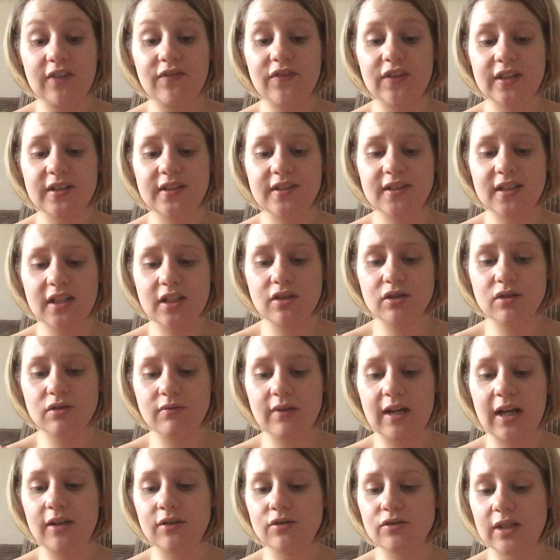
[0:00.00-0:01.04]
this
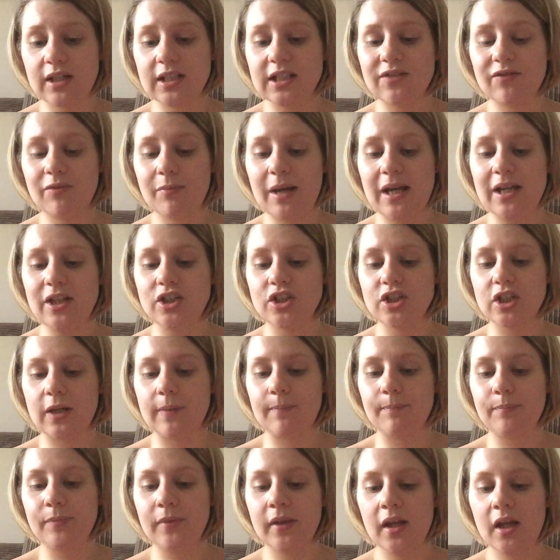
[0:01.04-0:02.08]
Cinderella
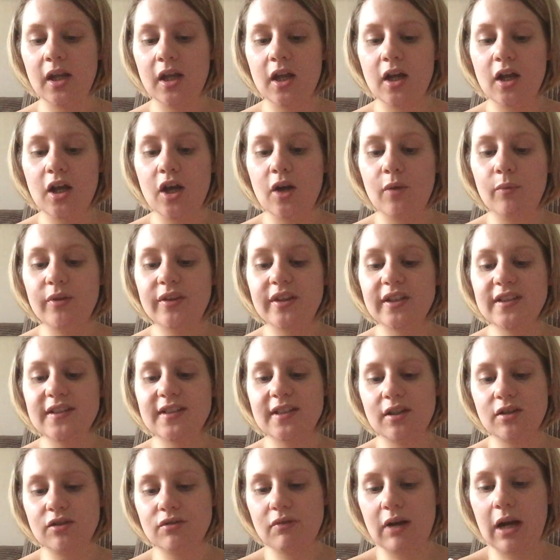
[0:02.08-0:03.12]
transformation? With this
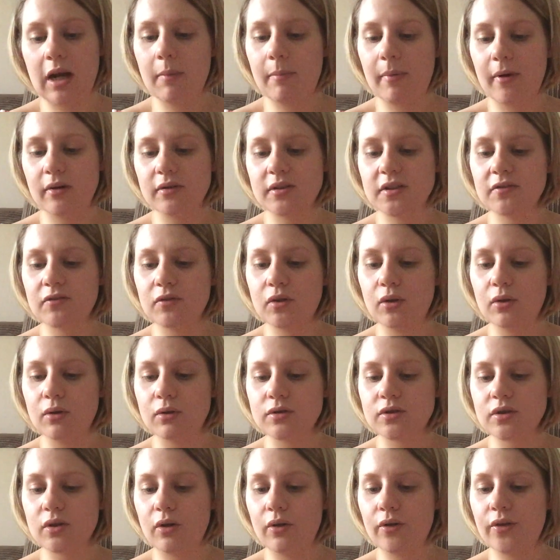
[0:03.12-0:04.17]
Cinderella box, of
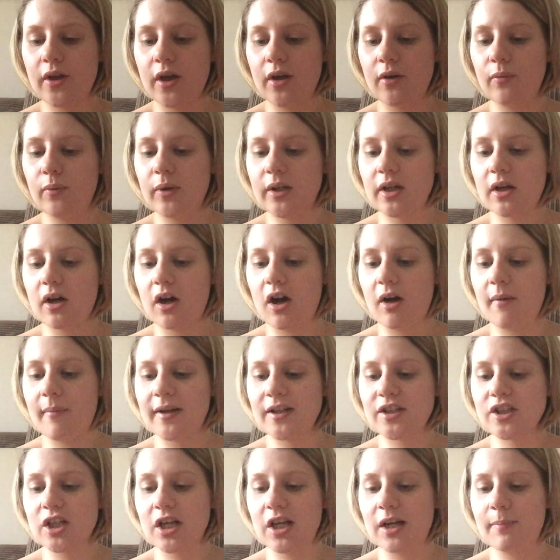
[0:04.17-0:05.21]
course. Although we can't
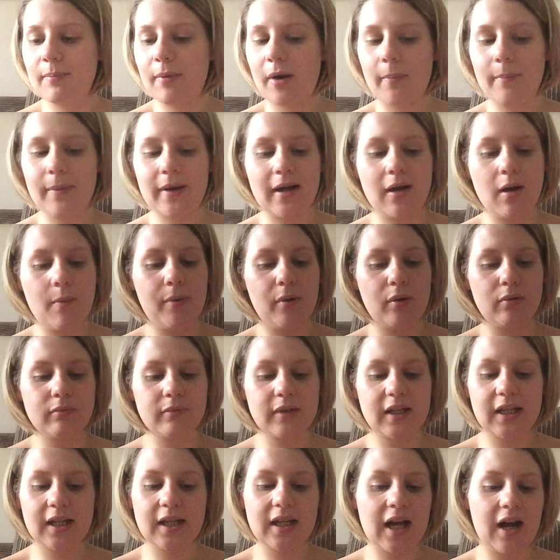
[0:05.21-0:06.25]
magically pop out a
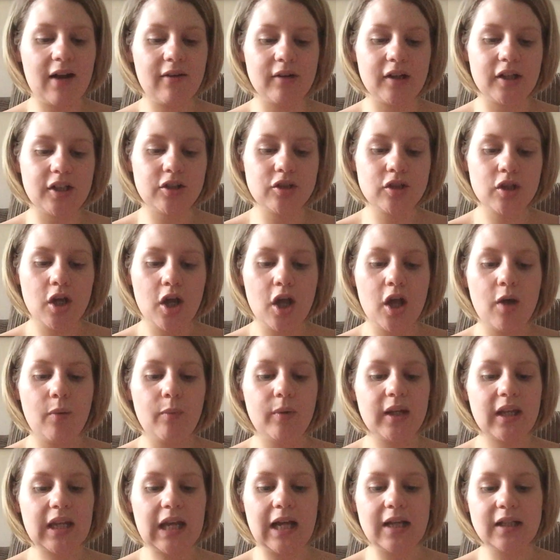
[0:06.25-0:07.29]
pumpkin carriage,
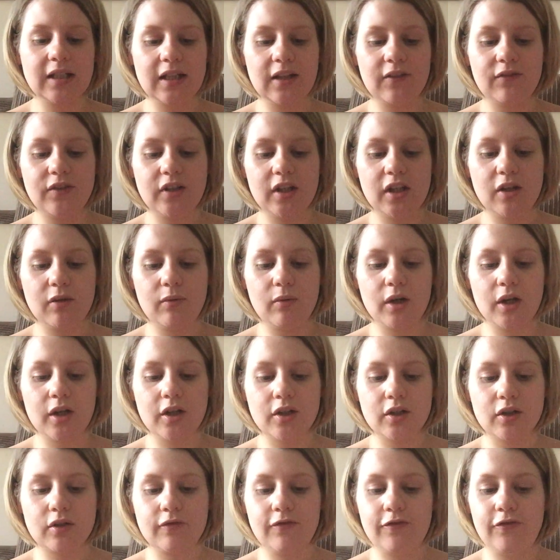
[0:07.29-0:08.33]
we can give you
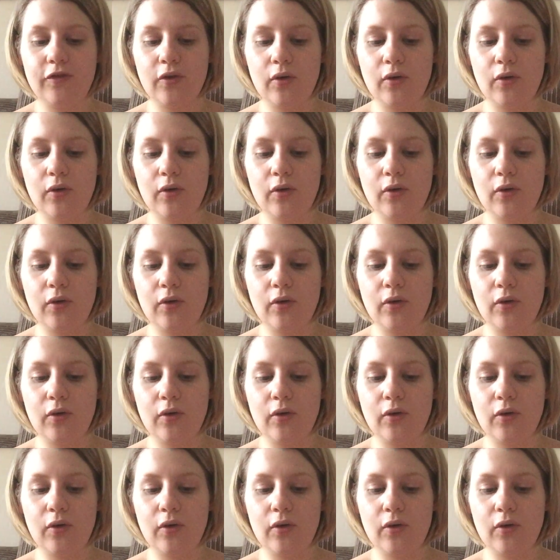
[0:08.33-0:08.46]
a